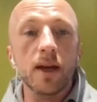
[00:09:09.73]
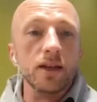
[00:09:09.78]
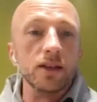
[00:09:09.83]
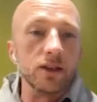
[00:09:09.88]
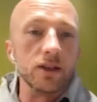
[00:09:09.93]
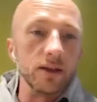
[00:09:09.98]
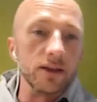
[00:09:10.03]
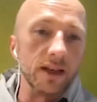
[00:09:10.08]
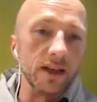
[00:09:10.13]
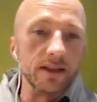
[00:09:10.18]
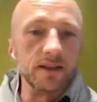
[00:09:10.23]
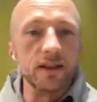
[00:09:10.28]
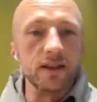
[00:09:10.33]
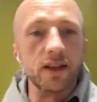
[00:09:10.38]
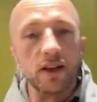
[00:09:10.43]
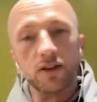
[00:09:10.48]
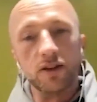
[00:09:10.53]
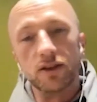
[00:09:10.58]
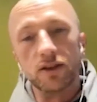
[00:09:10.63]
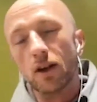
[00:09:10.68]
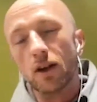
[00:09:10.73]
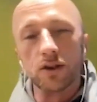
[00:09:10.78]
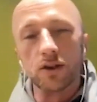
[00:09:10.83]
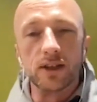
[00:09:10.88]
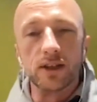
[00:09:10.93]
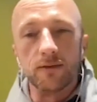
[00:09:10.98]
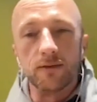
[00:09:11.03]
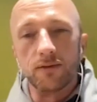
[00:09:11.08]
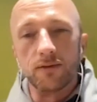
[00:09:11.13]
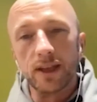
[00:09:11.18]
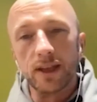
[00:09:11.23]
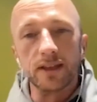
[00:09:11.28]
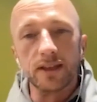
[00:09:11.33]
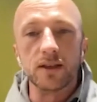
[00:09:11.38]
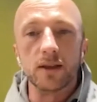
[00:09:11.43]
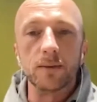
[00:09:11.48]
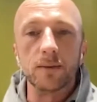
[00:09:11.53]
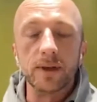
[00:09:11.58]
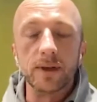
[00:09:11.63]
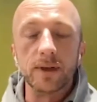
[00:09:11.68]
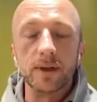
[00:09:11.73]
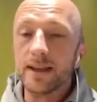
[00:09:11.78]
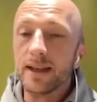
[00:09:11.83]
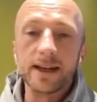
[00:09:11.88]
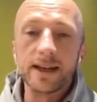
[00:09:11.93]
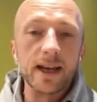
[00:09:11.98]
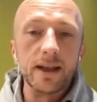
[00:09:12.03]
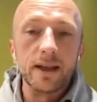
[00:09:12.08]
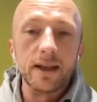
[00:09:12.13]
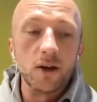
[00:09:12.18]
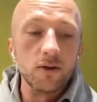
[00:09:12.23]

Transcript: So it's there's lots of different things that and again,